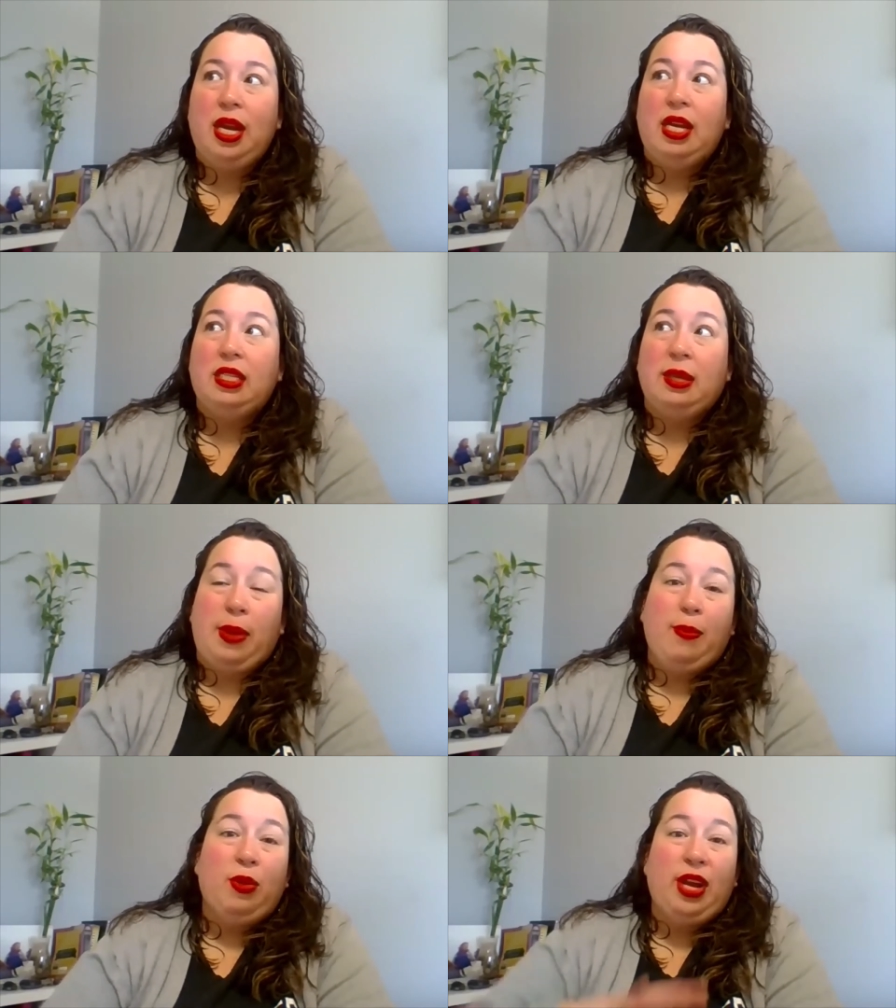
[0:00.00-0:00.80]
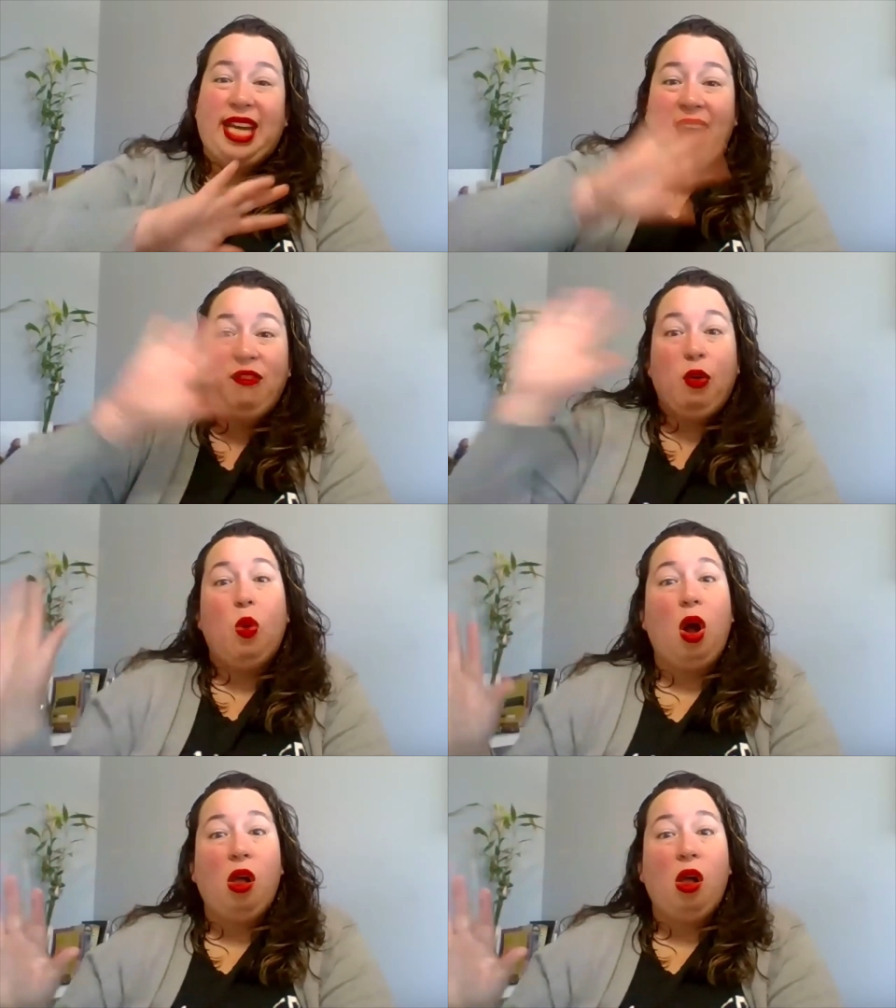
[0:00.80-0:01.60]
Some people like to have a
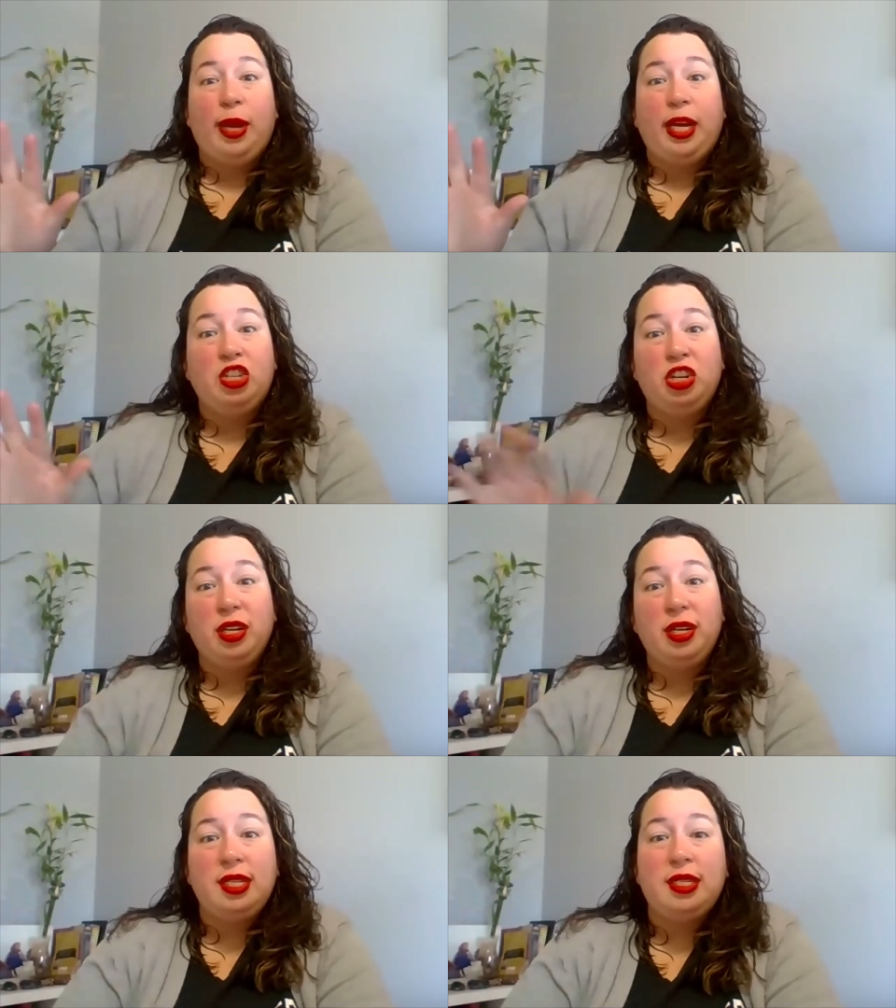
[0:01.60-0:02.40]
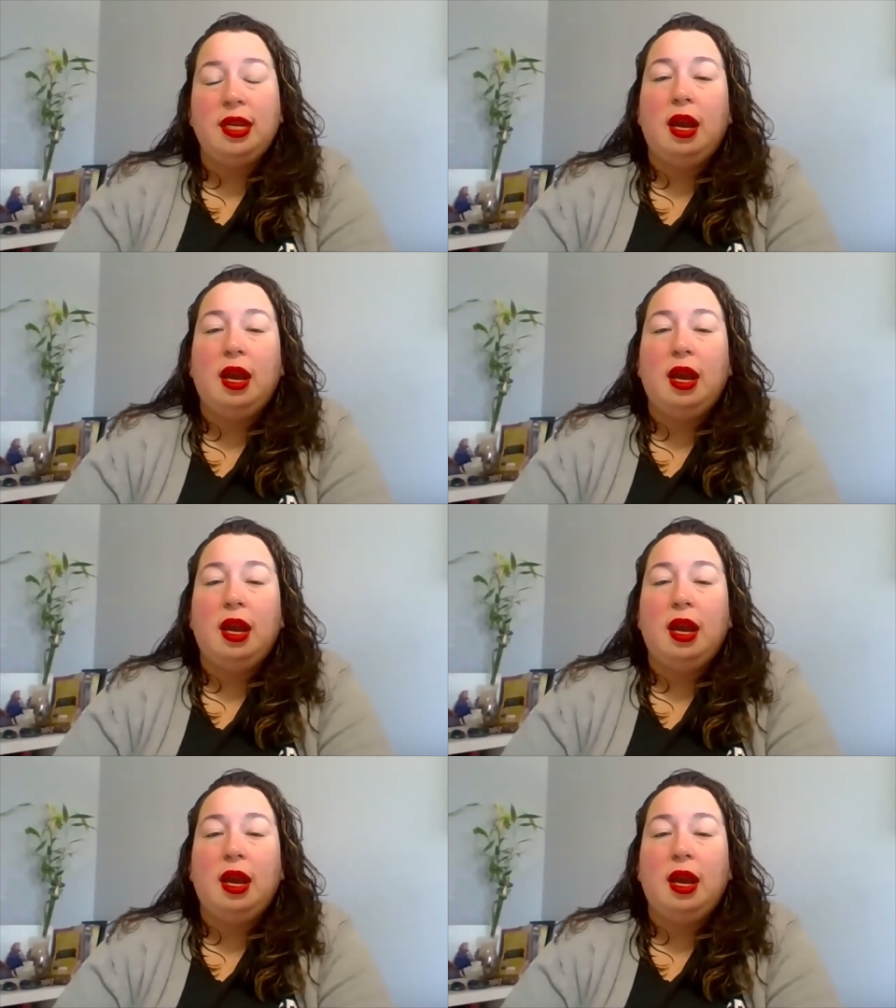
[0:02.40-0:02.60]
wall of pictures.